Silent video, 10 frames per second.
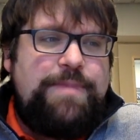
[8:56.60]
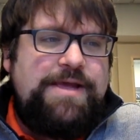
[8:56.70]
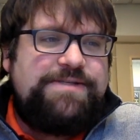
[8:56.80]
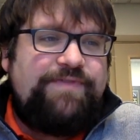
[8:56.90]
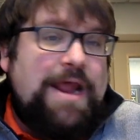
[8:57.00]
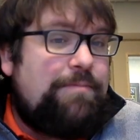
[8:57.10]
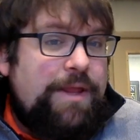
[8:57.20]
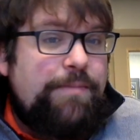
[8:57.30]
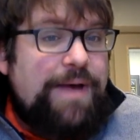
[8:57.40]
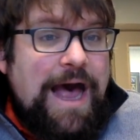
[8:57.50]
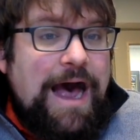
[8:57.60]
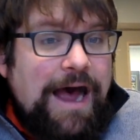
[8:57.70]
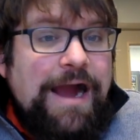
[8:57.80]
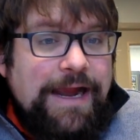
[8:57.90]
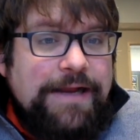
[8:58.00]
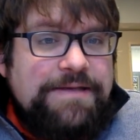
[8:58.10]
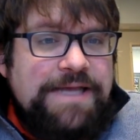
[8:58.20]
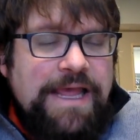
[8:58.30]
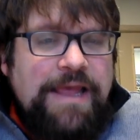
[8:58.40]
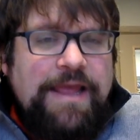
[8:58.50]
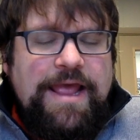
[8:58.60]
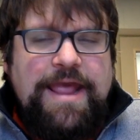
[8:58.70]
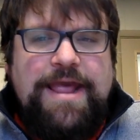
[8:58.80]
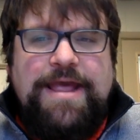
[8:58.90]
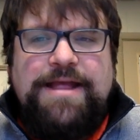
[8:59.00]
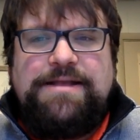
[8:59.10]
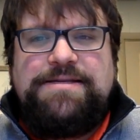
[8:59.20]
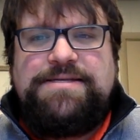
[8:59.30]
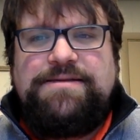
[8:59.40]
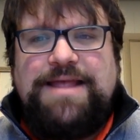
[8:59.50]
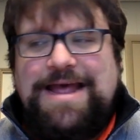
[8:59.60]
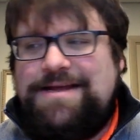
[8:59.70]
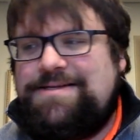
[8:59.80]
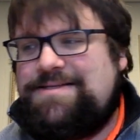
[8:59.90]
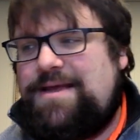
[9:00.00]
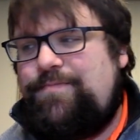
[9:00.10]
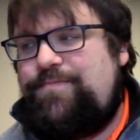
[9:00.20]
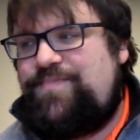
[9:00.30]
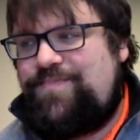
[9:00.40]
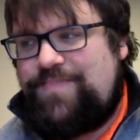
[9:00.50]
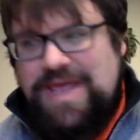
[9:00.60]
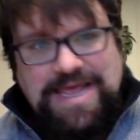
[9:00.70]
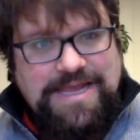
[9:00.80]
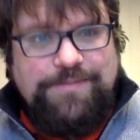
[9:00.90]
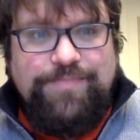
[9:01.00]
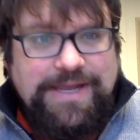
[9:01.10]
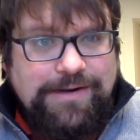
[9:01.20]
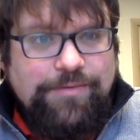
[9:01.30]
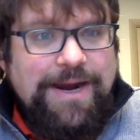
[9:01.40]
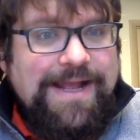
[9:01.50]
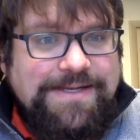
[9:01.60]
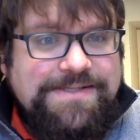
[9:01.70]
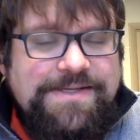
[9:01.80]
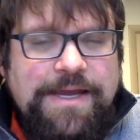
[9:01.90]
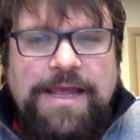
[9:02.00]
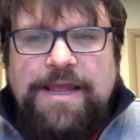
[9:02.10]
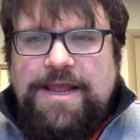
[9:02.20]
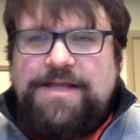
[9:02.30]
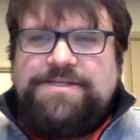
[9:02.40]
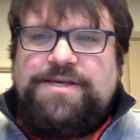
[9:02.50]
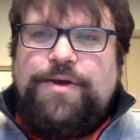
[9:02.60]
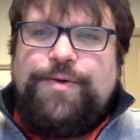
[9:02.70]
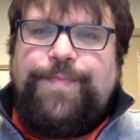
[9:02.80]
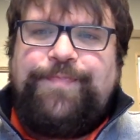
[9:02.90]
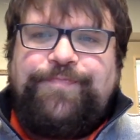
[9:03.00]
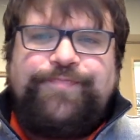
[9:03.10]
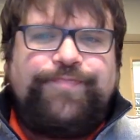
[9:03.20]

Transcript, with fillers: his family behind. And that is a big, big risk. And so